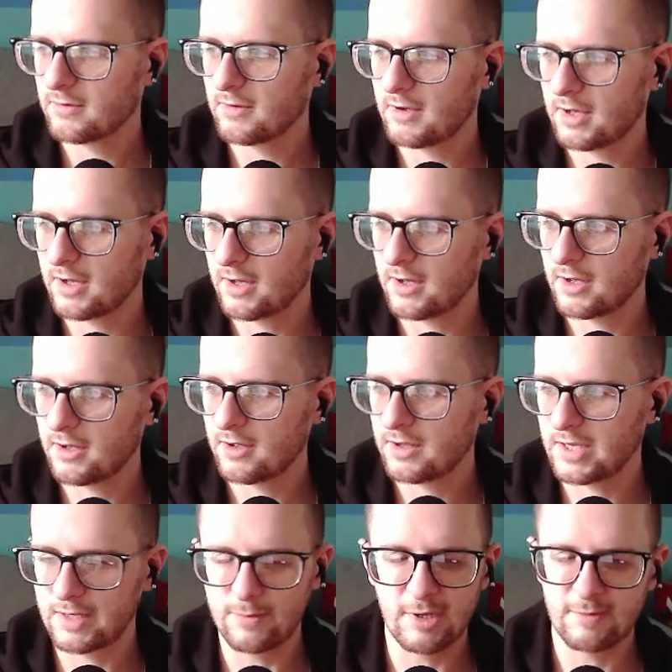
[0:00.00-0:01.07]
And
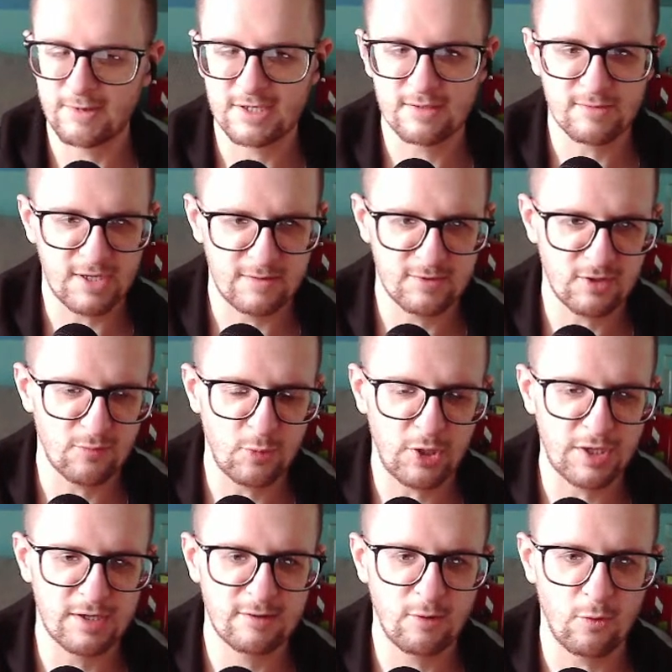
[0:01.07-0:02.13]
then maybe sometimes I'll
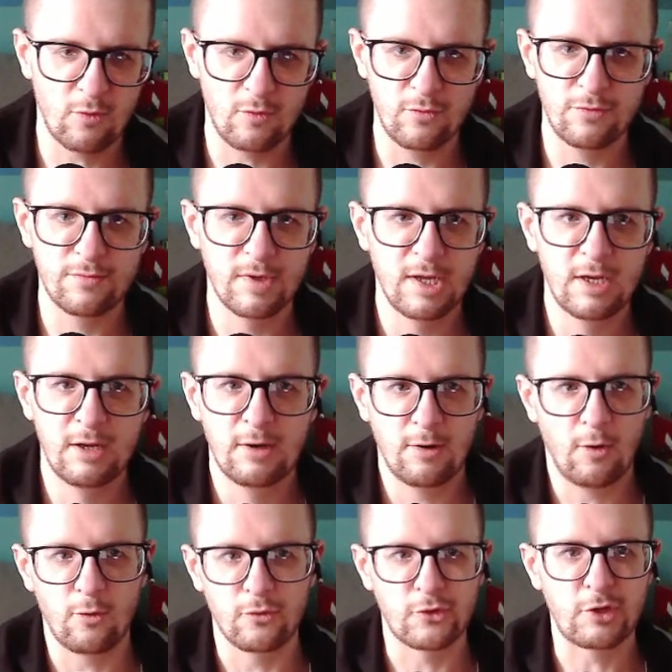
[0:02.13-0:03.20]
play old
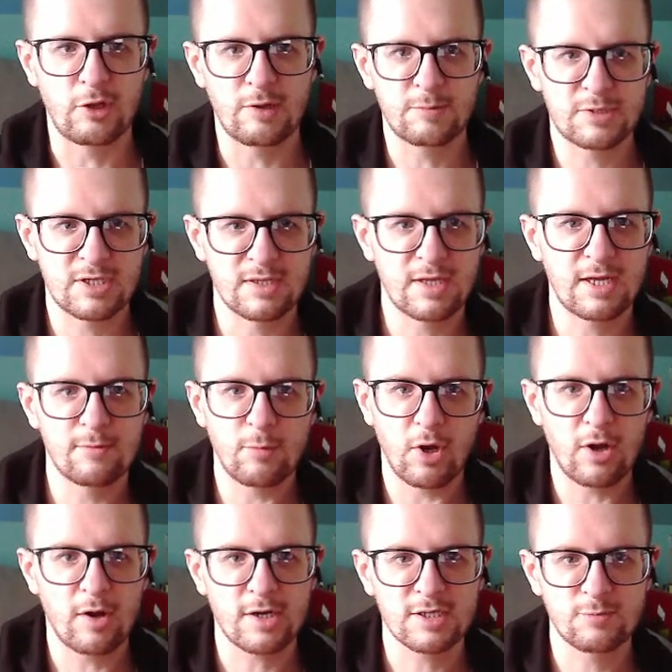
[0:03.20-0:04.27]
clips in that
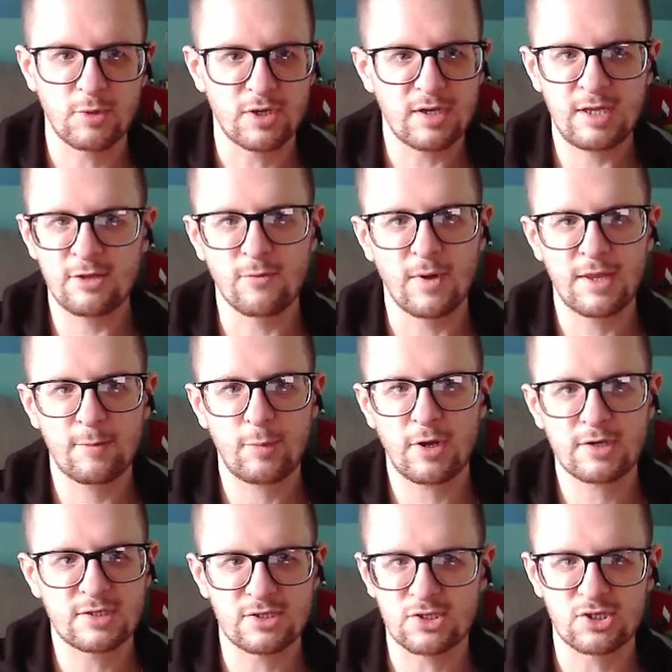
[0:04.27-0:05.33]
box. But either way, that
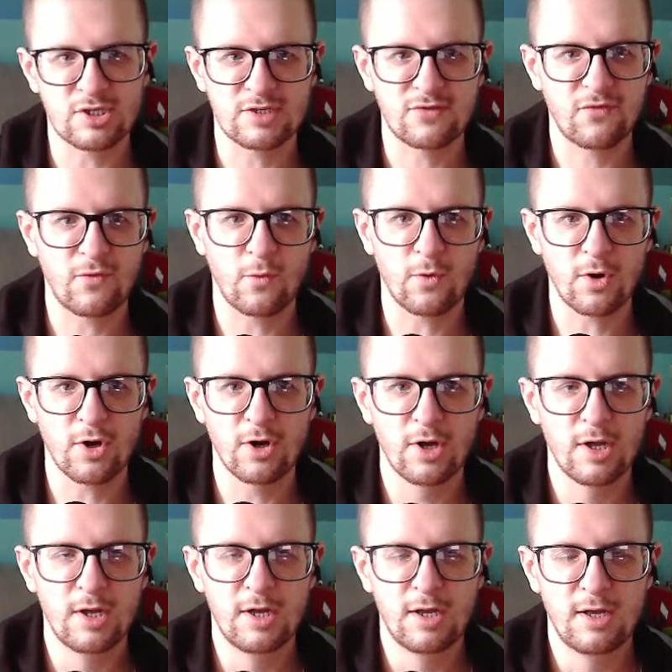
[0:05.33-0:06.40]
box is just for
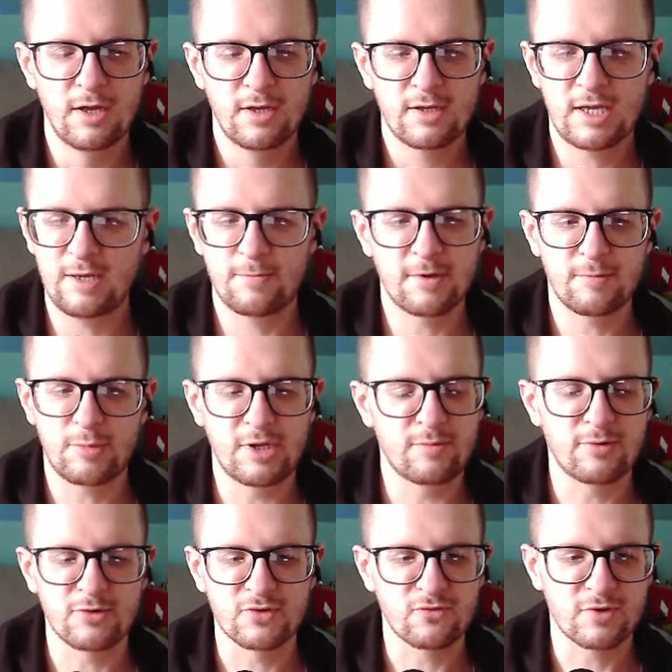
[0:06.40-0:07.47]
keeping
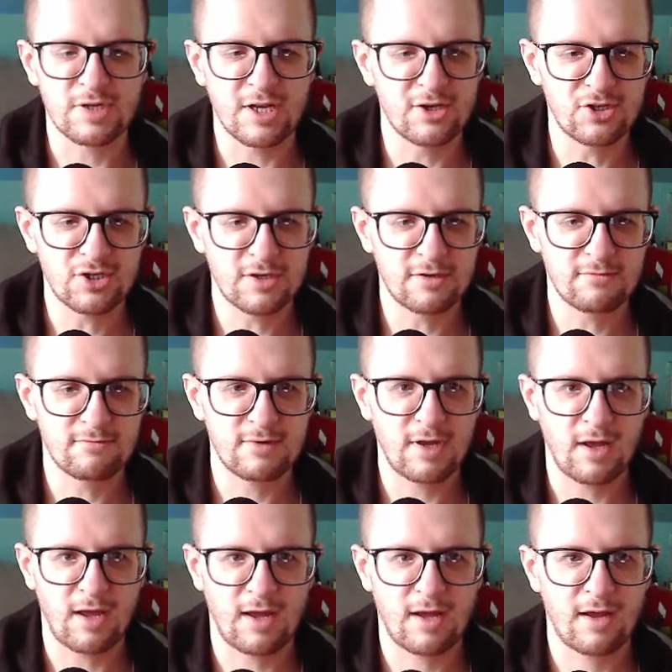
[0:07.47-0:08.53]
people's retention.
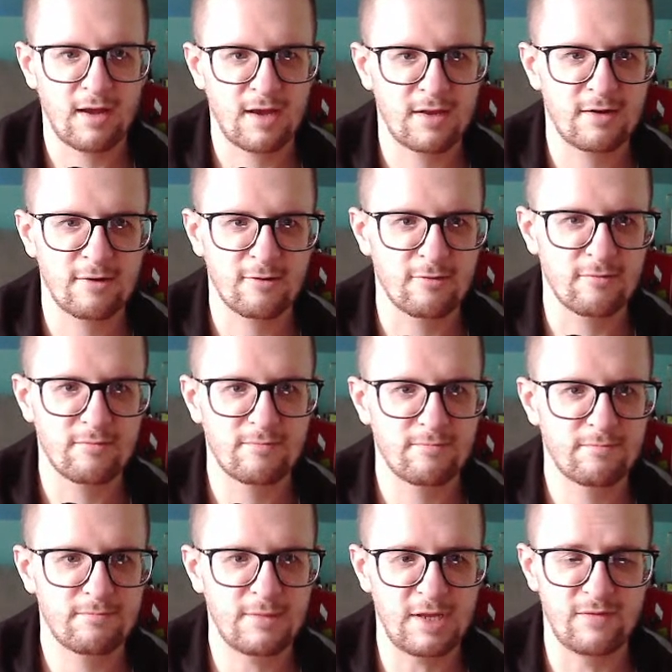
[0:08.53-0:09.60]
I know
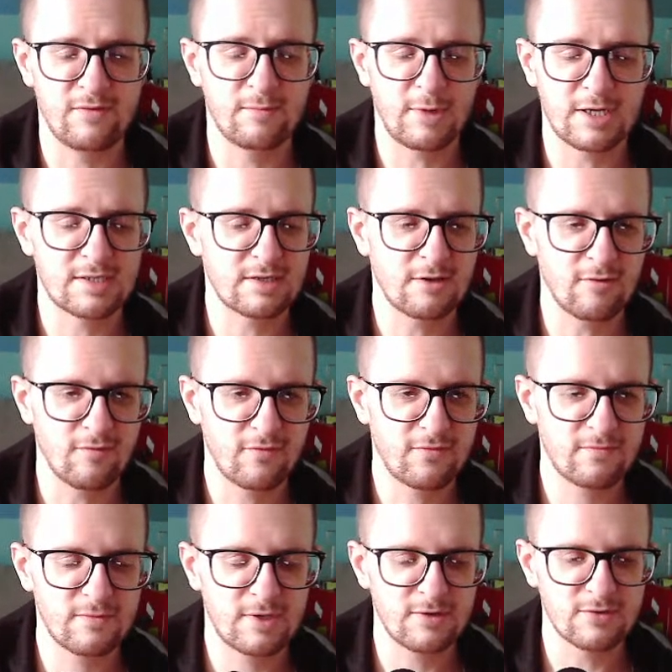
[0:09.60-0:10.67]
even myself
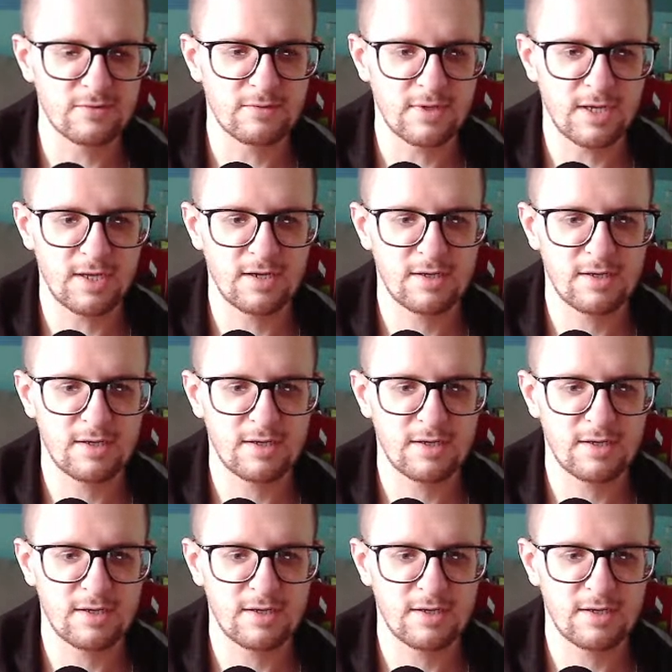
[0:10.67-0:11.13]
deals with that.